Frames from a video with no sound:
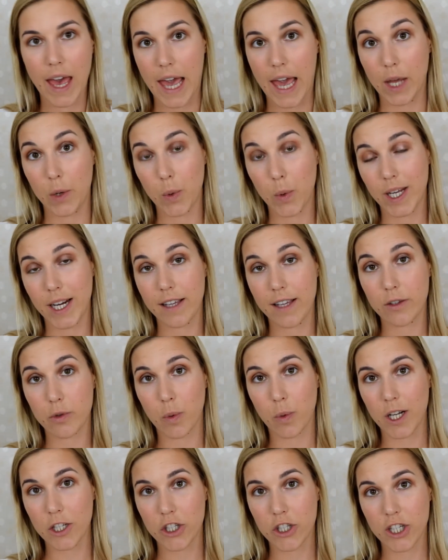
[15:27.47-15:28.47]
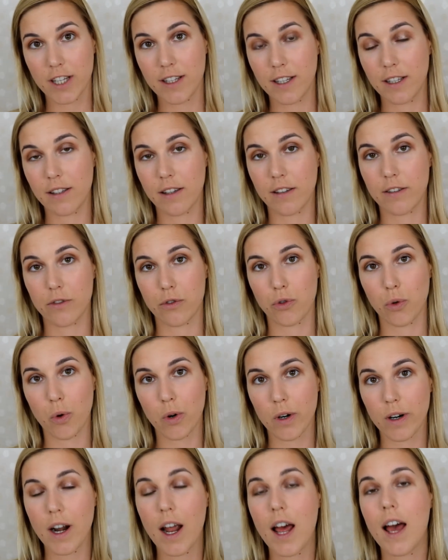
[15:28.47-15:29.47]
And when I swatched it in the
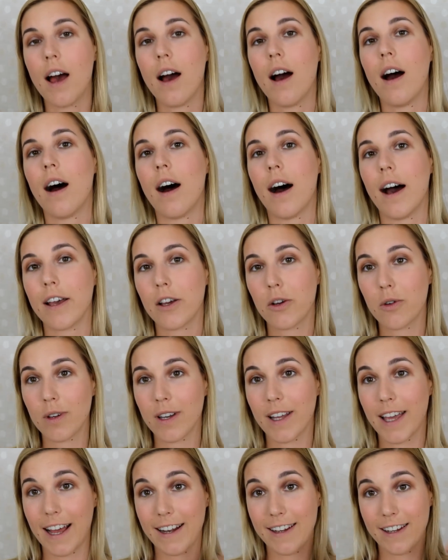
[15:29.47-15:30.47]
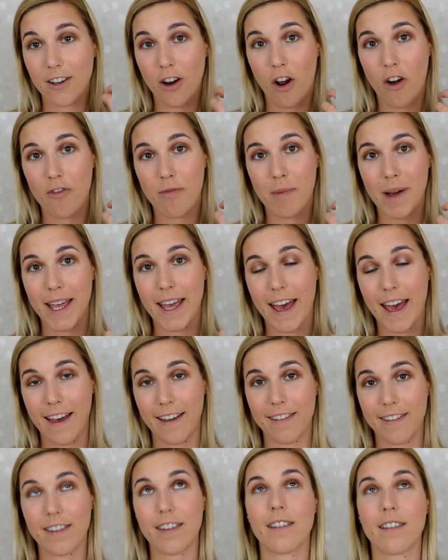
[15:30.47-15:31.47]
store, I couldn't get it off my
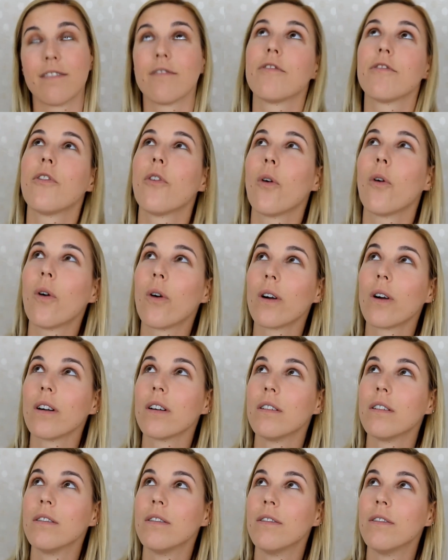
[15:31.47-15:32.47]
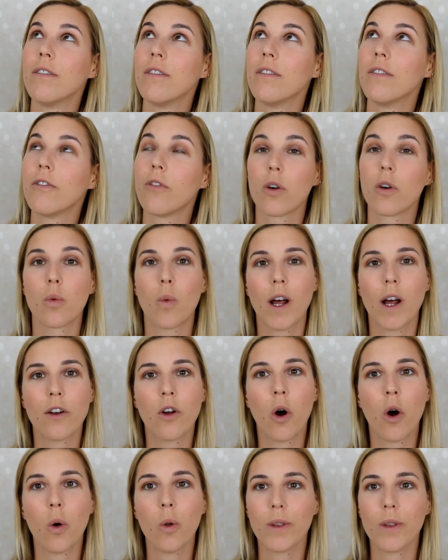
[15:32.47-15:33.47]
hand for for one
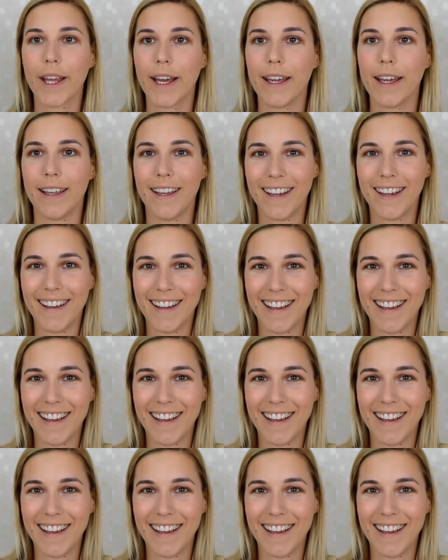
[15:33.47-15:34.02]
whole day.